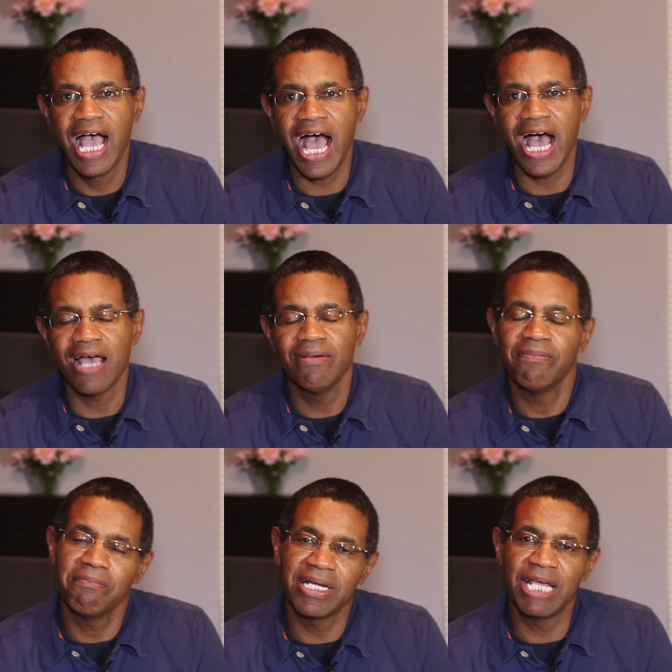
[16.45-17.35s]
Hi,
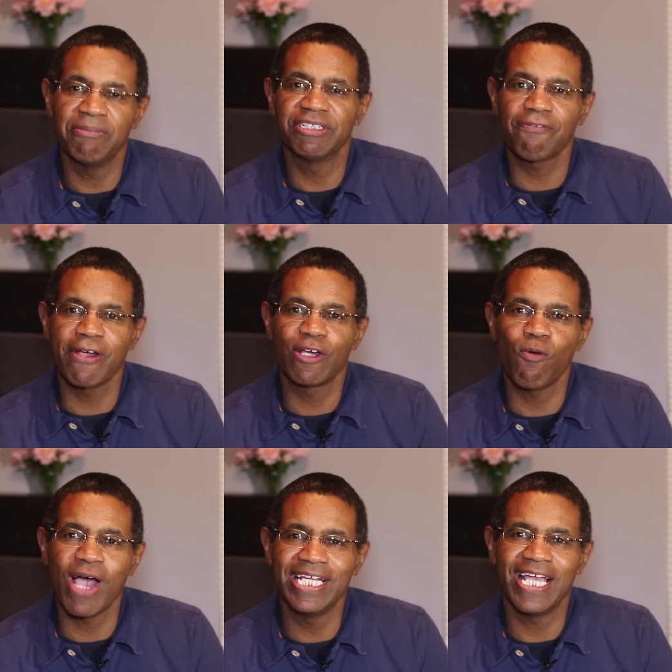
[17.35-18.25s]
my name is
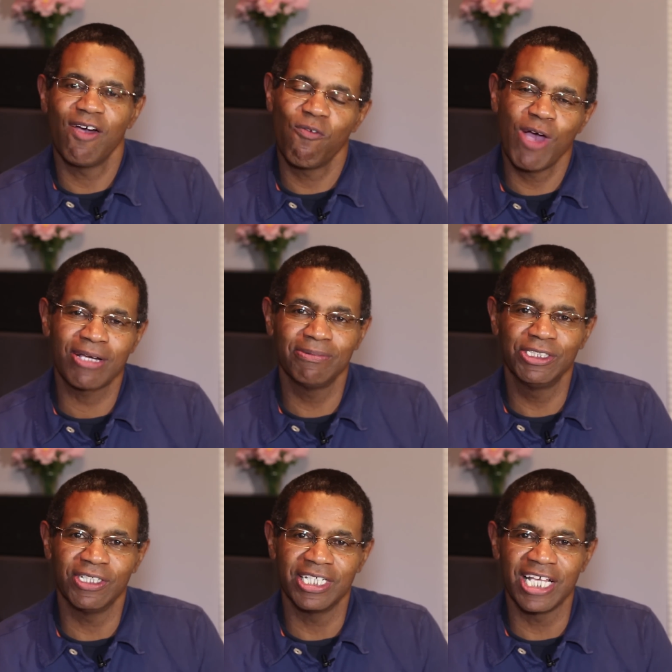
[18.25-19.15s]
Frank White and welcome
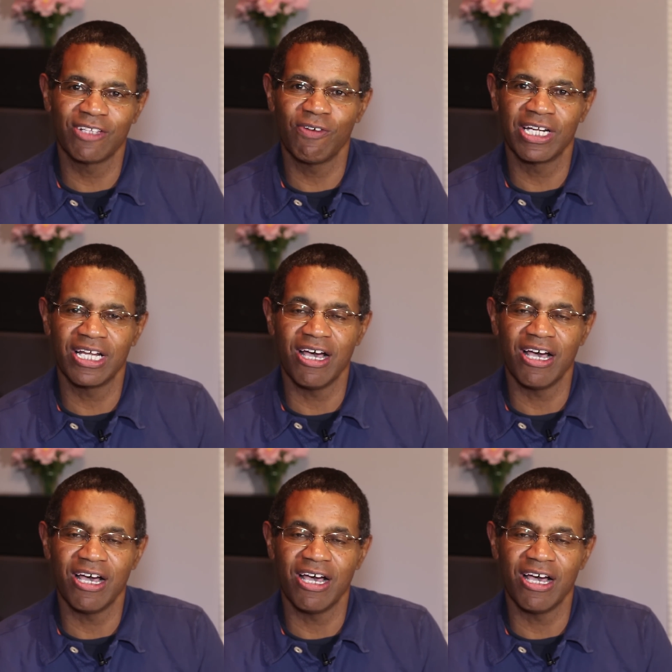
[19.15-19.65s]
to another one